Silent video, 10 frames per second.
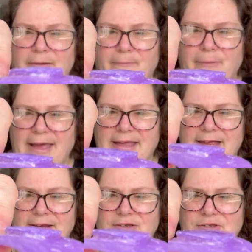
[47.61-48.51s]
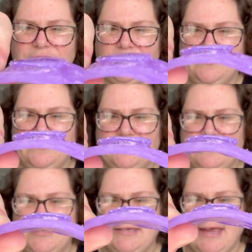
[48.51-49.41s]
backing to sort of
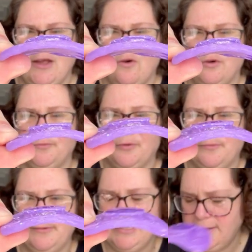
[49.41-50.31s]
stay on properly.